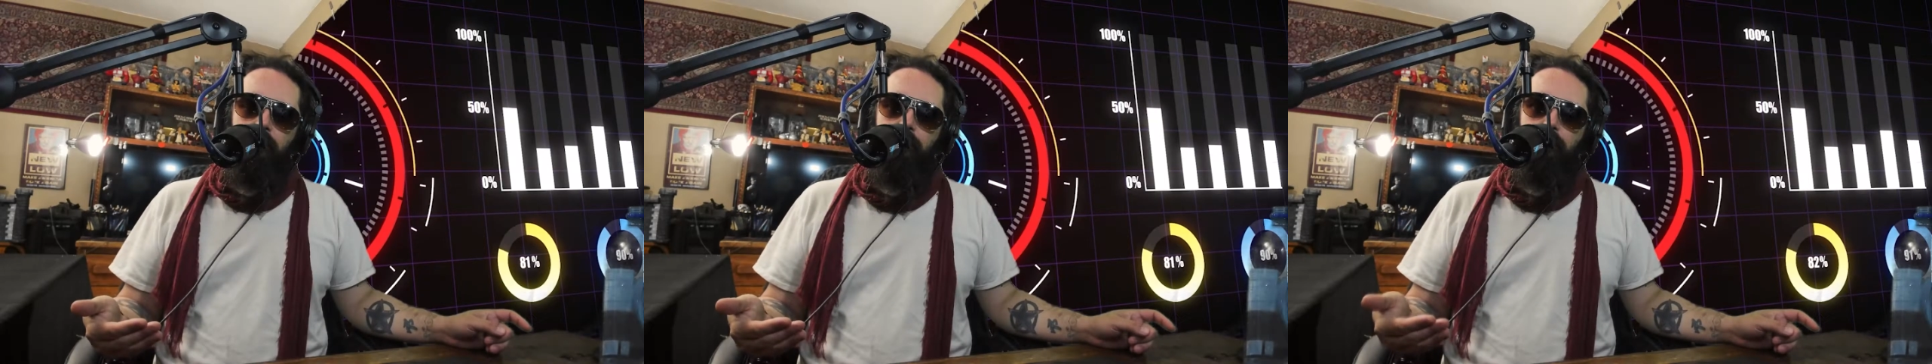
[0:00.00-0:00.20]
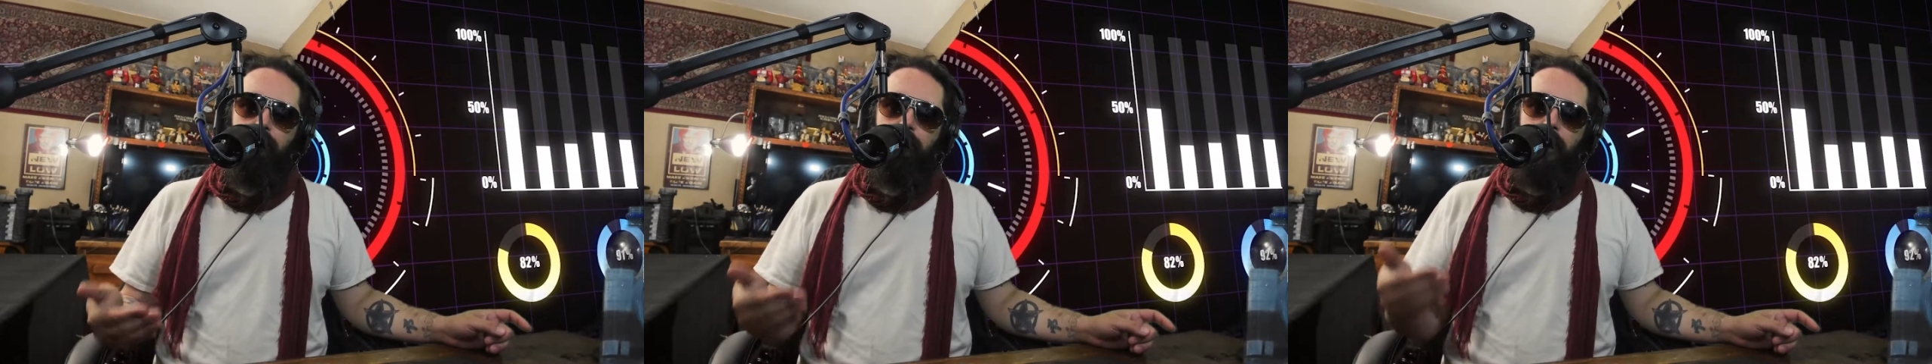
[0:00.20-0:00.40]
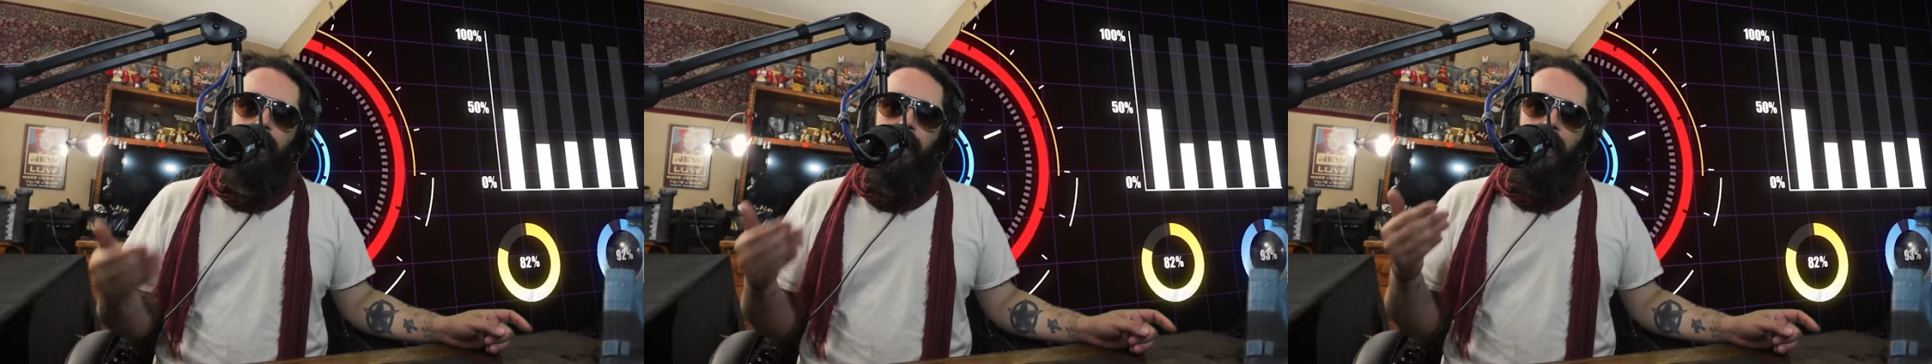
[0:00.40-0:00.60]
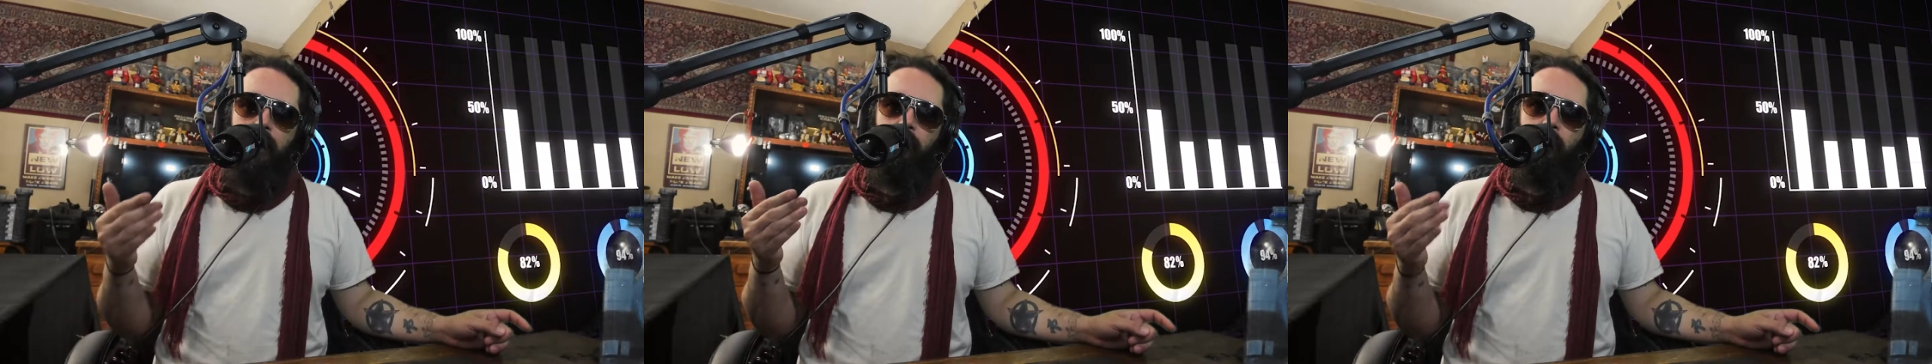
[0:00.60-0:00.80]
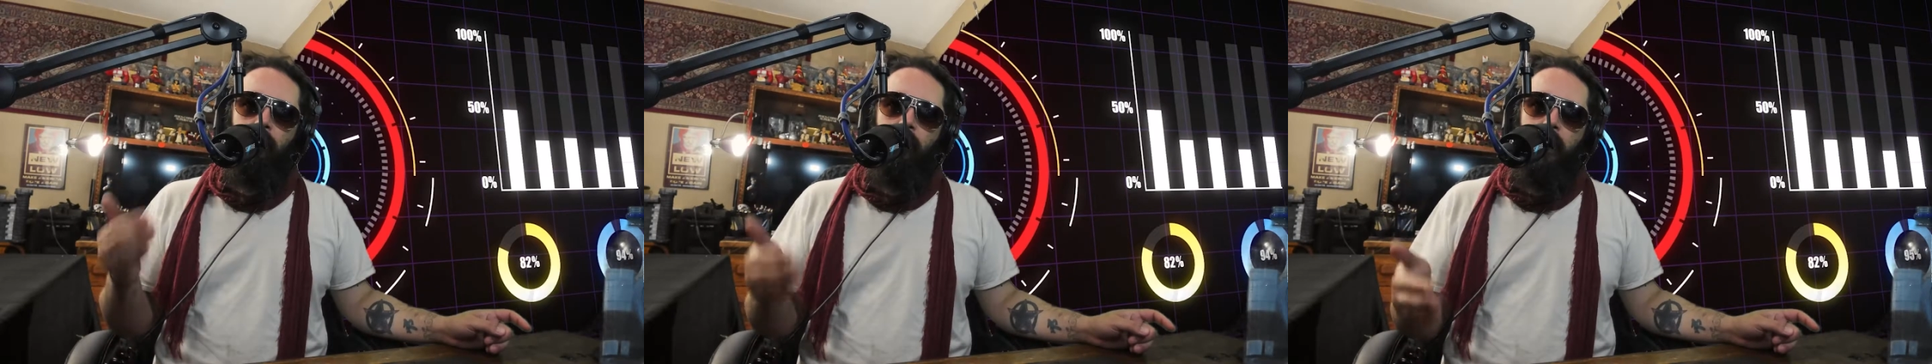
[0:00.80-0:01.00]
but
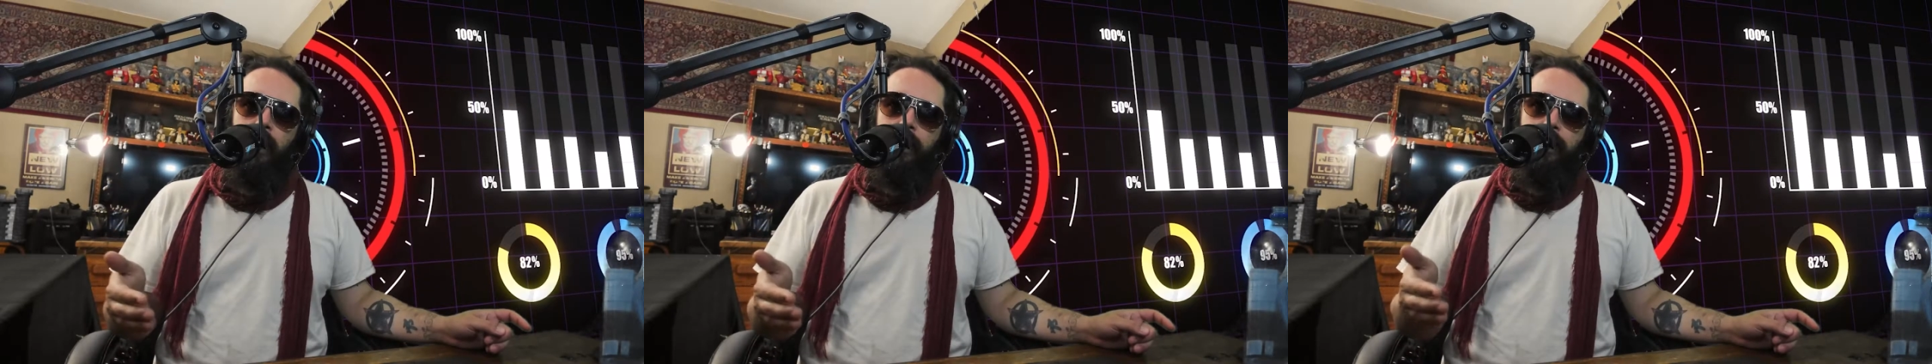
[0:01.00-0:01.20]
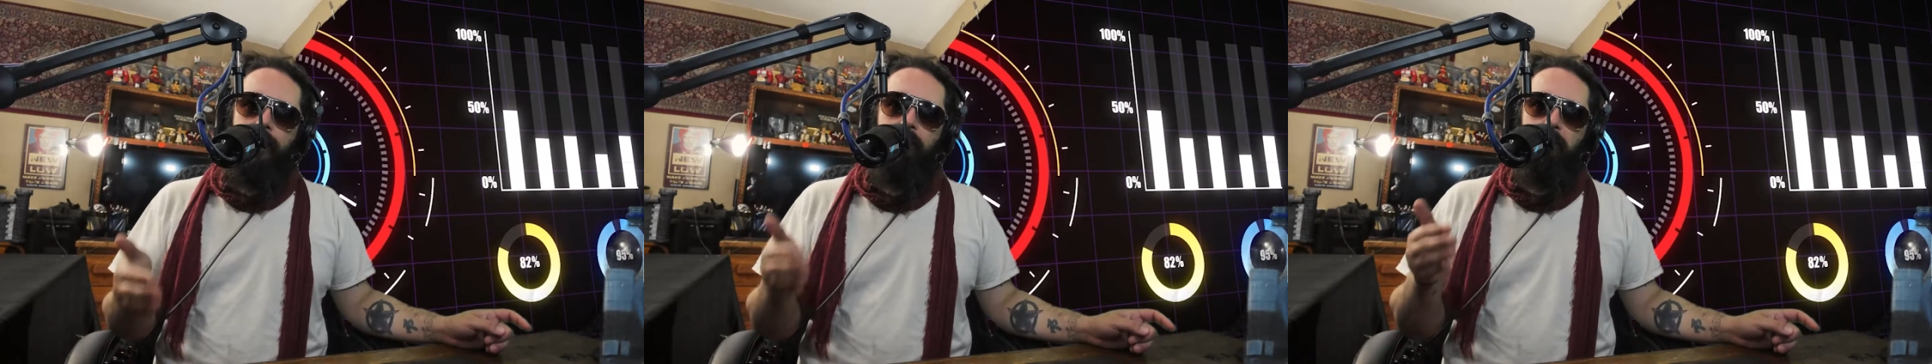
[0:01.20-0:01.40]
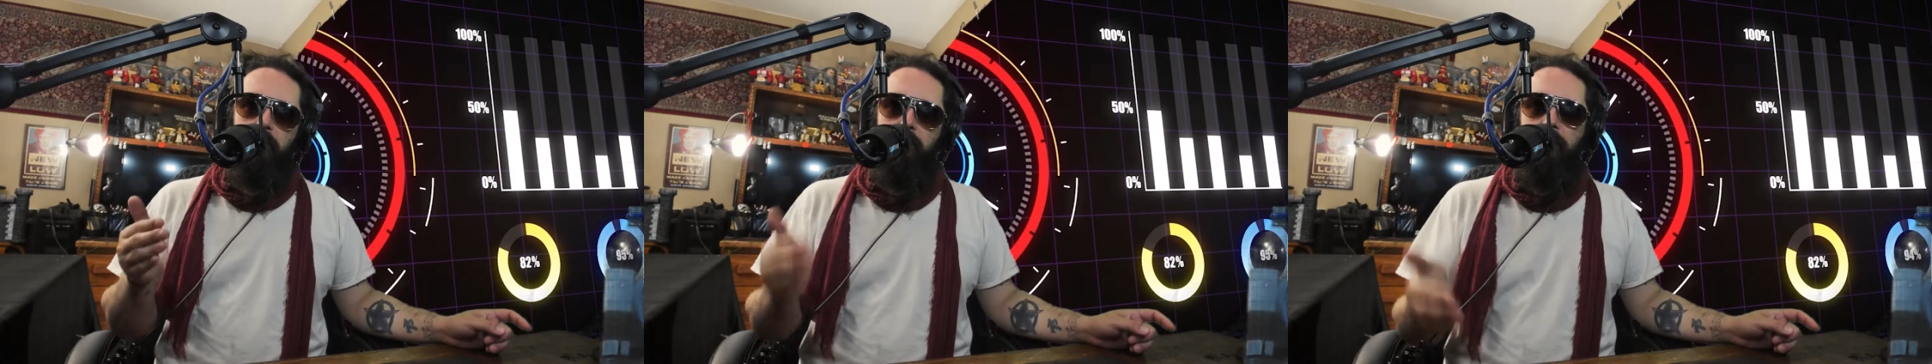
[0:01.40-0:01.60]
I want it to be